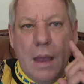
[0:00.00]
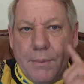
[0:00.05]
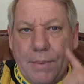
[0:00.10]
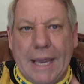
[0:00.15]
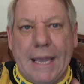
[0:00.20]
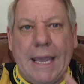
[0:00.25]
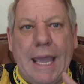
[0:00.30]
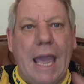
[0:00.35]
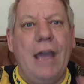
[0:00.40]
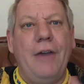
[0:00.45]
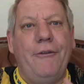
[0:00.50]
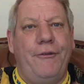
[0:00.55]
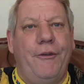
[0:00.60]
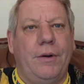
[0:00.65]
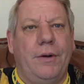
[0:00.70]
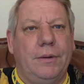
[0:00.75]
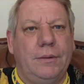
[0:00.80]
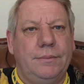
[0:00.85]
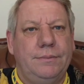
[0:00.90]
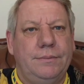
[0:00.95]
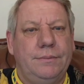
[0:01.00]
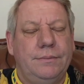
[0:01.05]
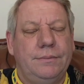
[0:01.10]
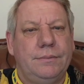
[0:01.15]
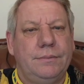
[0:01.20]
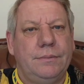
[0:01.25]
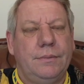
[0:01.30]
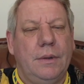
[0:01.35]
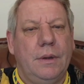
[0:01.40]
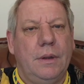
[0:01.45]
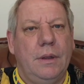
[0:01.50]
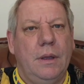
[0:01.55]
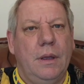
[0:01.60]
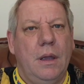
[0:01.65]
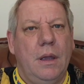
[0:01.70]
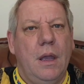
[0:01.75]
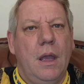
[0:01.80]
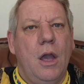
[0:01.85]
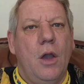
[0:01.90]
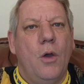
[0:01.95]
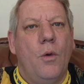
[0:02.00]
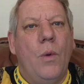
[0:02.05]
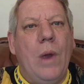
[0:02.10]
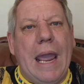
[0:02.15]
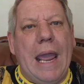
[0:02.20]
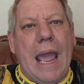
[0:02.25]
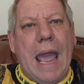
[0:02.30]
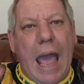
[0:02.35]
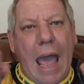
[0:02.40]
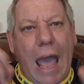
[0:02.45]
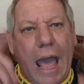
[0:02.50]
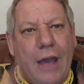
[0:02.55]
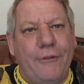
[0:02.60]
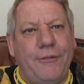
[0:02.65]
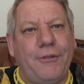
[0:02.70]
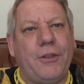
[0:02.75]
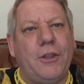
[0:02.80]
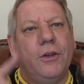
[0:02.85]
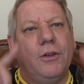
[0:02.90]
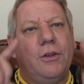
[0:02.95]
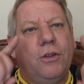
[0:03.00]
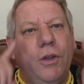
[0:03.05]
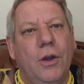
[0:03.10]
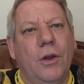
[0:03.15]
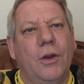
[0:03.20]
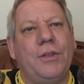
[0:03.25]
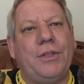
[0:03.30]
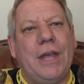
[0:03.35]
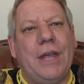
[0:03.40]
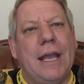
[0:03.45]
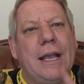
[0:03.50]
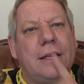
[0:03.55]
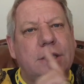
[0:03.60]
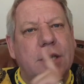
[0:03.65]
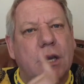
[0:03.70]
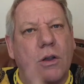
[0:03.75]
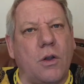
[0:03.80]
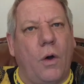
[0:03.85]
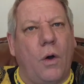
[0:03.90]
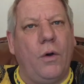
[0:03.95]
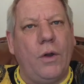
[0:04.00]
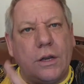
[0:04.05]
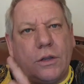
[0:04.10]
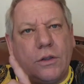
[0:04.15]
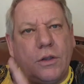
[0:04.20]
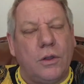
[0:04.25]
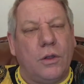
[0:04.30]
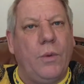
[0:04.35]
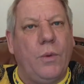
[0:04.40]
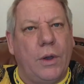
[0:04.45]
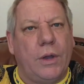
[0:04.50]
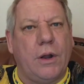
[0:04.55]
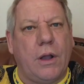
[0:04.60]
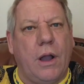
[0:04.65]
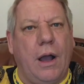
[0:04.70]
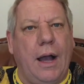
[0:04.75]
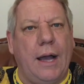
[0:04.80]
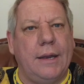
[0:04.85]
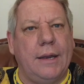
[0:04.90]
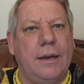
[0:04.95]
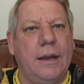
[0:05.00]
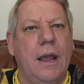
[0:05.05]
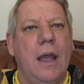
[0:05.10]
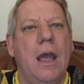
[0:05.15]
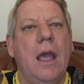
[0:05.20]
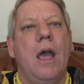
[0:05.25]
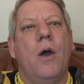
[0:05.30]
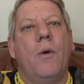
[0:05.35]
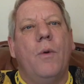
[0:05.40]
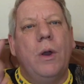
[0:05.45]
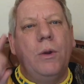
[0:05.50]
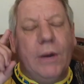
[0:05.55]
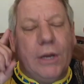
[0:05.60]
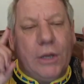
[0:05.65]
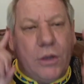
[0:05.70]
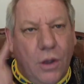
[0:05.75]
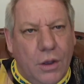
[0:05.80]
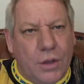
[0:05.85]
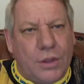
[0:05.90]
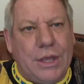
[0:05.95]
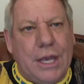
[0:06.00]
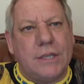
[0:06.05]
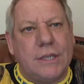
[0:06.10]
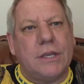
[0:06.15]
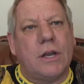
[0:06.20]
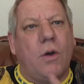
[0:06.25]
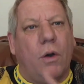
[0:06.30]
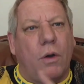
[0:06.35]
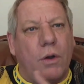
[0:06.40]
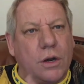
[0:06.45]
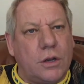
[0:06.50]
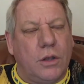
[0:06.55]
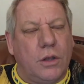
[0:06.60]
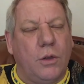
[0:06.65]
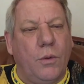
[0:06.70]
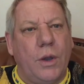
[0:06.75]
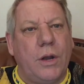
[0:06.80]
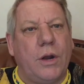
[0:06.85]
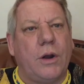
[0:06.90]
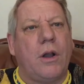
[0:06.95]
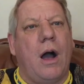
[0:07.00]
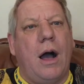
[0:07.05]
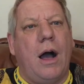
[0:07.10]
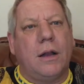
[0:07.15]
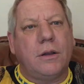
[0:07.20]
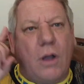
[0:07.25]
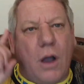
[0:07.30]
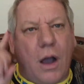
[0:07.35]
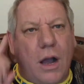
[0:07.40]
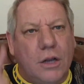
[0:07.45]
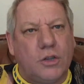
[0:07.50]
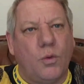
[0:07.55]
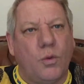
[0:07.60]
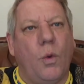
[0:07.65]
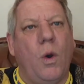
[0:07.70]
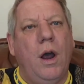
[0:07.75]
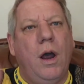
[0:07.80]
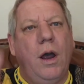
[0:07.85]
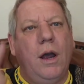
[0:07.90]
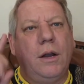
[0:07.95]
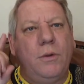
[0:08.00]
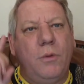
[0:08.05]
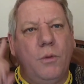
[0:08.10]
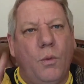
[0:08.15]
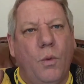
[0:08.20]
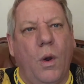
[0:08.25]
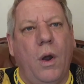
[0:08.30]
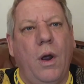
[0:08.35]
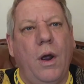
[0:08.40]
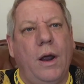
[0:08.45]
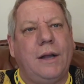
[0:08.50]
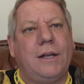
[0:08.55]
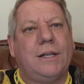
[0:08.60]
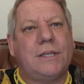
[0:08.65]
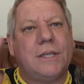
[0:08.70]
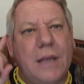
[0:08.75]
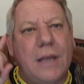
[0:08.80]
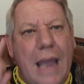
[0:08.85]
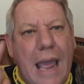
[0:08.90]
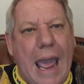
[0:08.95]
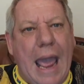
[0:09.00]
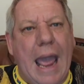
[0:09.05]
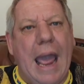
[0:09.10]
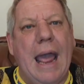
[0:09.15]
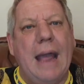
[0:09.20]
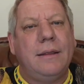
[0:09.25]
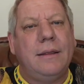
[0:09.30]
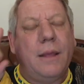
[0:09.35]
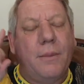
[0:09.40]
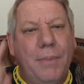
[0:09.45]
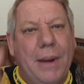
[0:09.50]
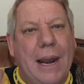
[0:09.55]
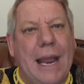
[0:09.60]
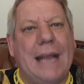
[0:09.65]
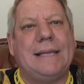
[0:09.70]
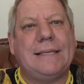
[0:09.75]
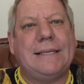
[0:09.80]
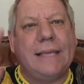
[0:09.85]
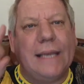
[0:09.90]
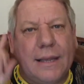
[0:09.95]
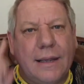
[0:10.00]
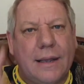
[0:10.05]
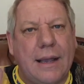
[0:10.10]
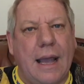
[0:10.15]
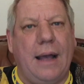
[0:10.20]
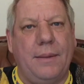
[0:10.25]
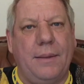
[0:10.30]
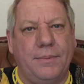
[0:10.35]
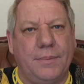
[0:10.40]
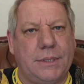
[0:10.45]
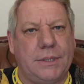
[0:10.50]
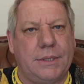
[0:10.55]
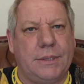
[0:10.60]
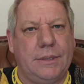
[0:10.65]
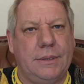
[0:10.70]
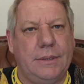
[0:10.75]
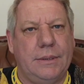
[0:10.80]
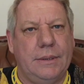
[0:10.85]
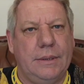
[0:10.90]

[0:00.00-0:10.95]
Be careful. We have to do things according to the Word of God. When we do things according to the Word of God, God's Word works and the blessing comes.